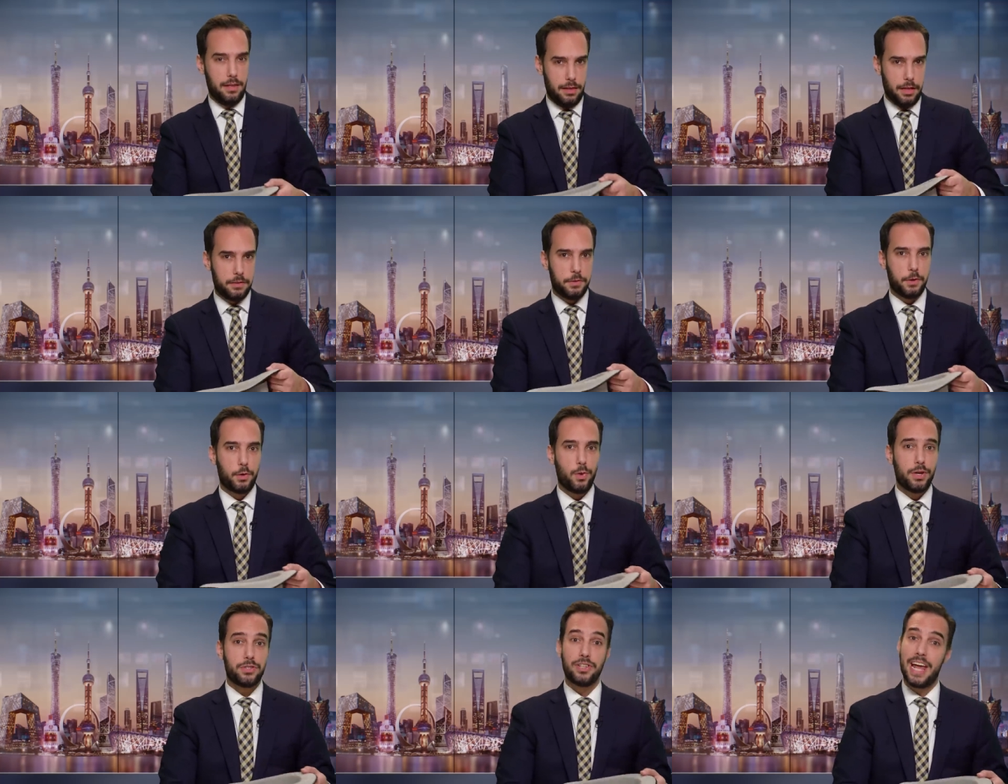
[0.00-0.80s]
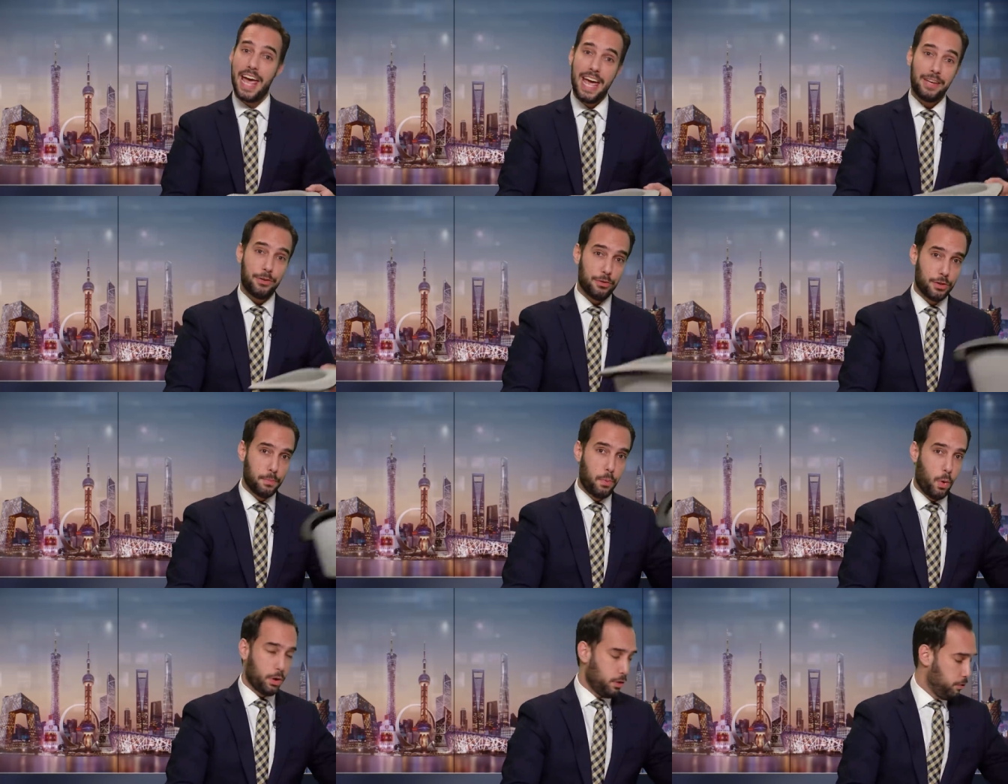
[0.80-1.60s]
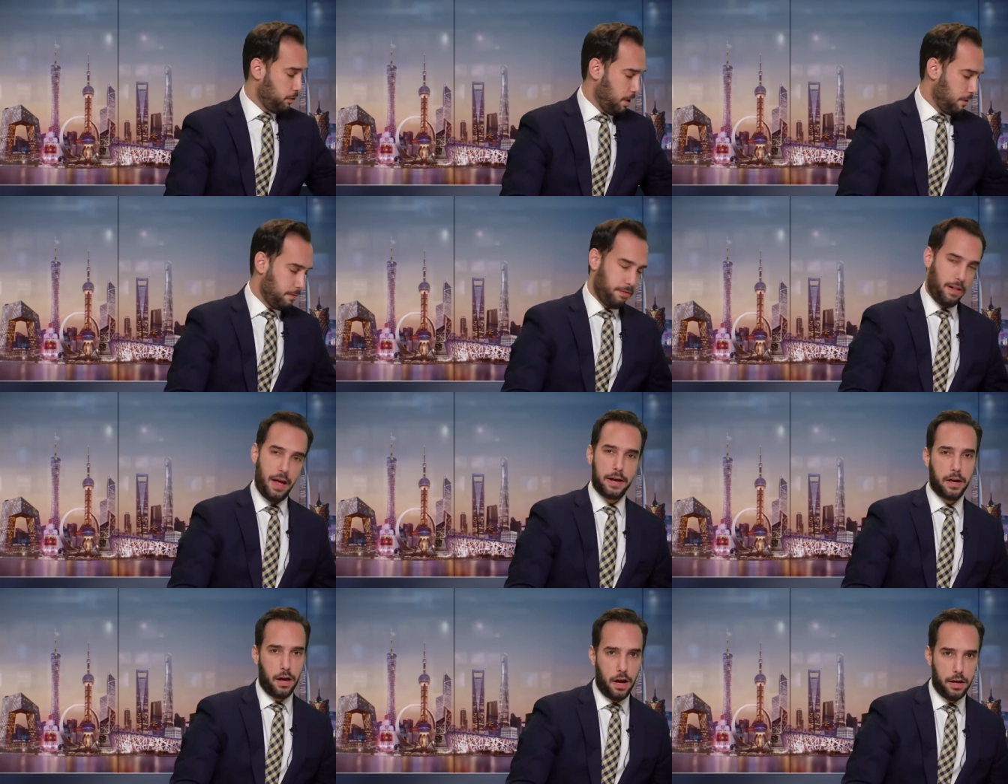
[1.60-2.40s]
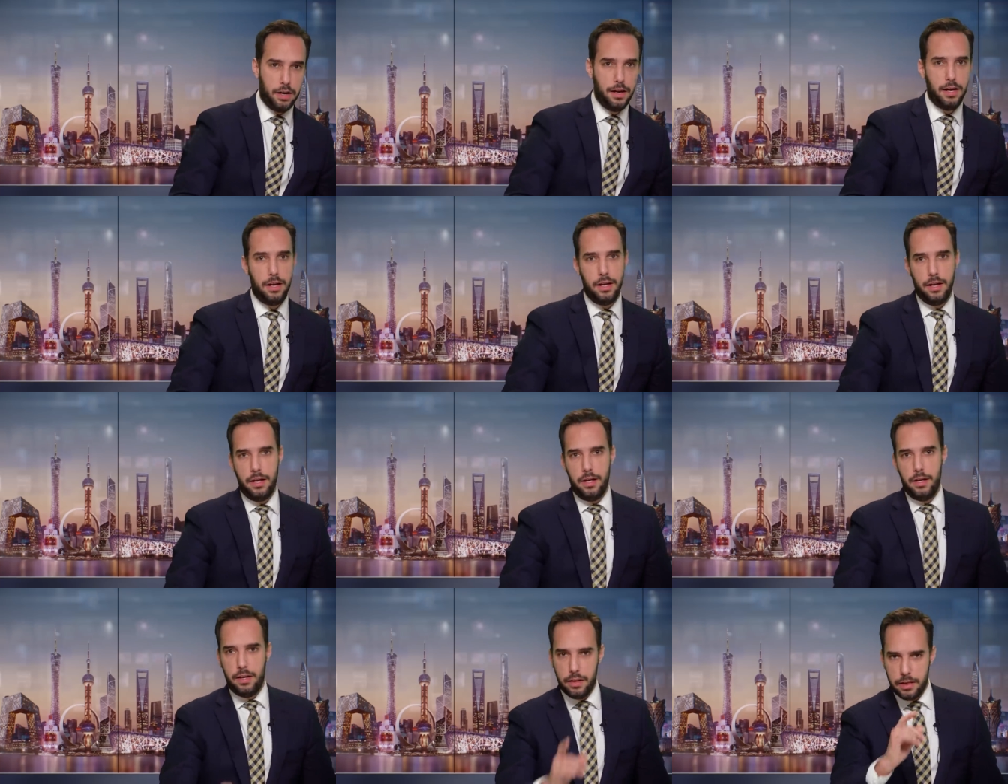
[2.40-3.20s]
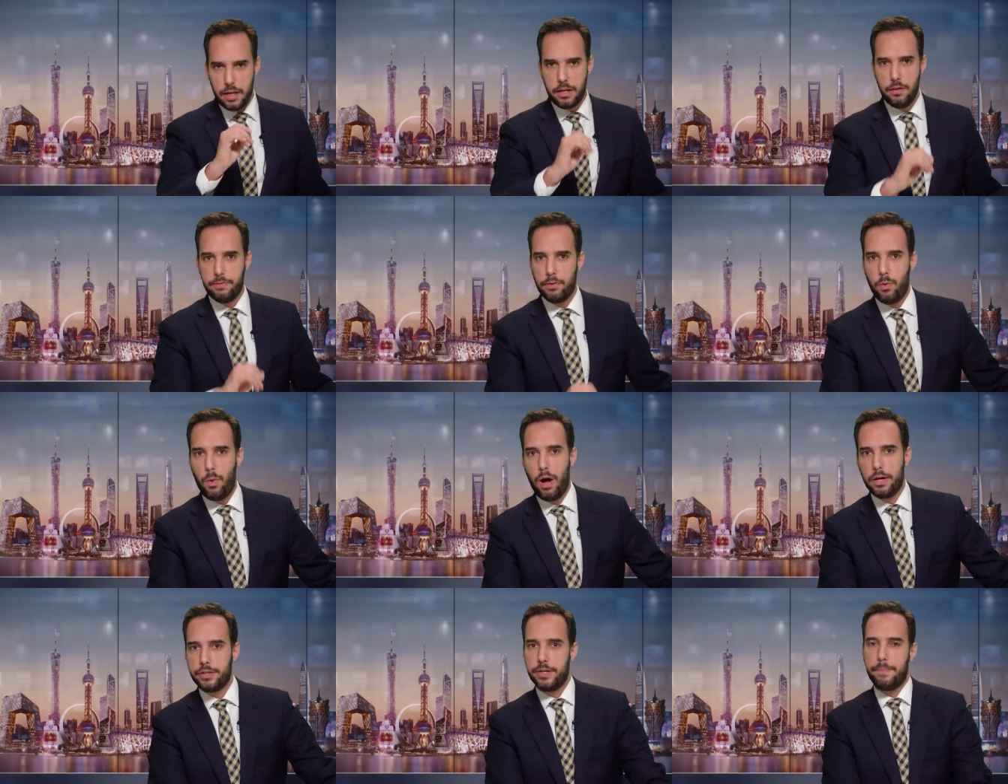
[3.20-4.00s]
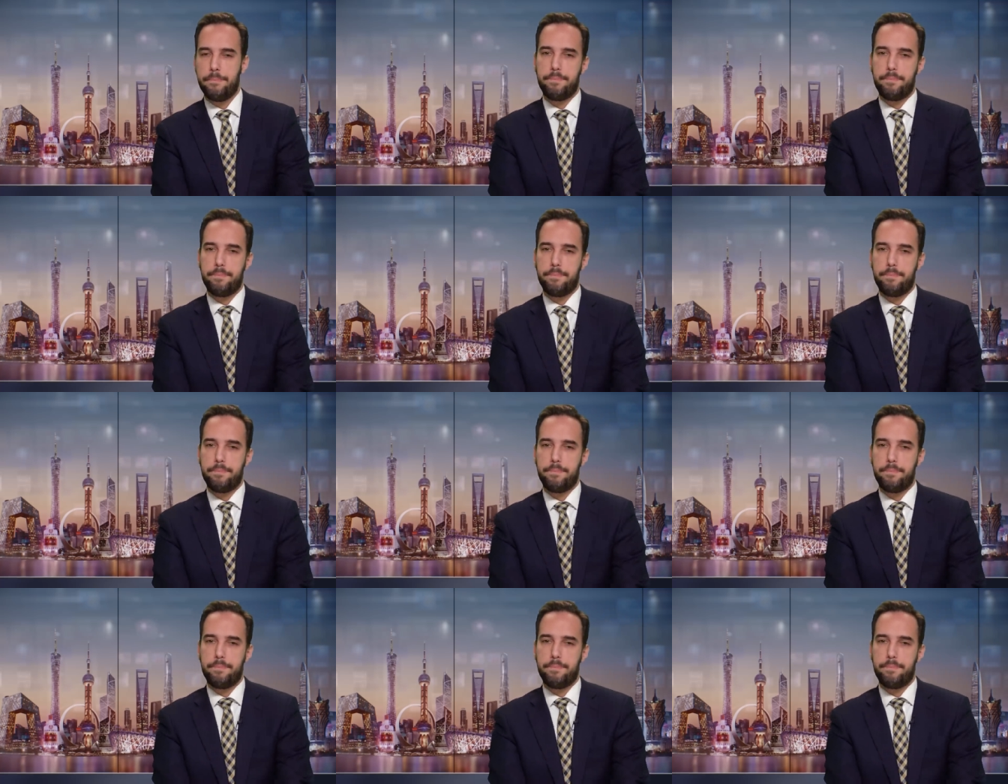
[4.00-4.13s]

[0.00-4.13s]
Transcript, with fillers: Thanks for your question and your support, Drunk Flygon. And thank you for watching.